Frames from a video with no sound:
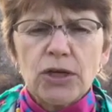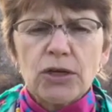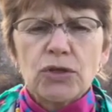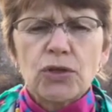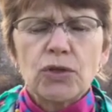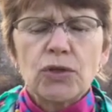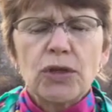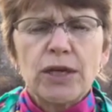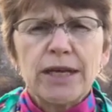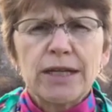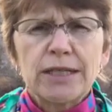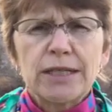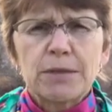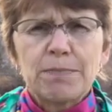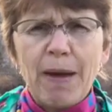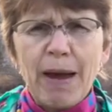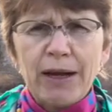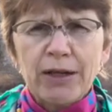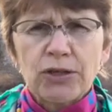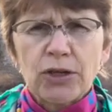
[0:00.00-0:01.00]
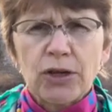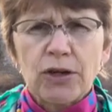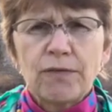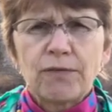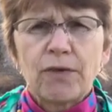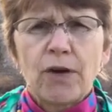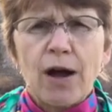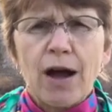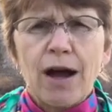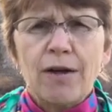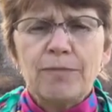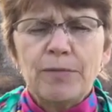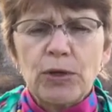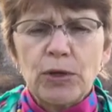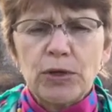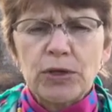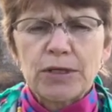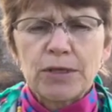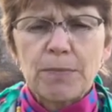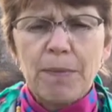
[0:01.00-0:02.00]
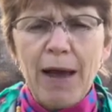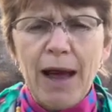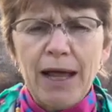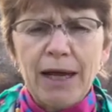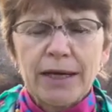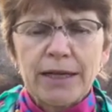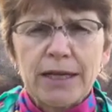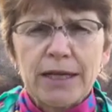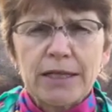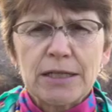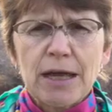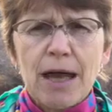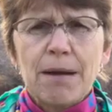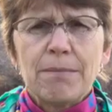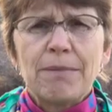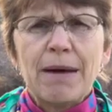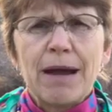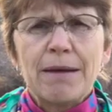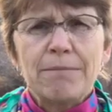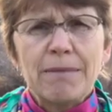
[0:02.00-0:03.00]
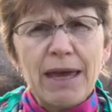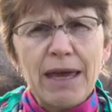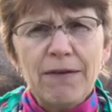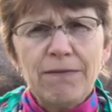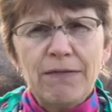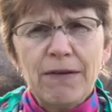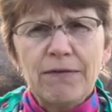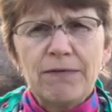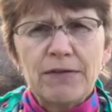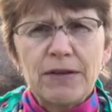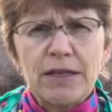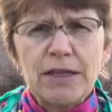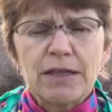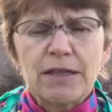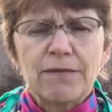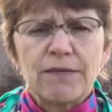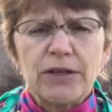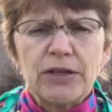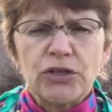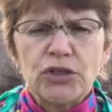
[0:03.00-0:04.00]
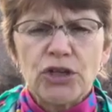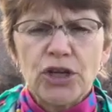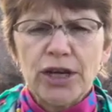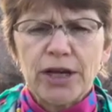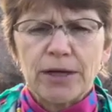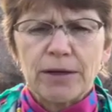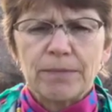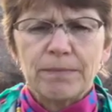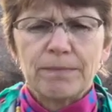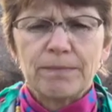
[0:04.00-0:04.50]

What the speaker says: to the Inspector of Municipalities by May 15th of each year.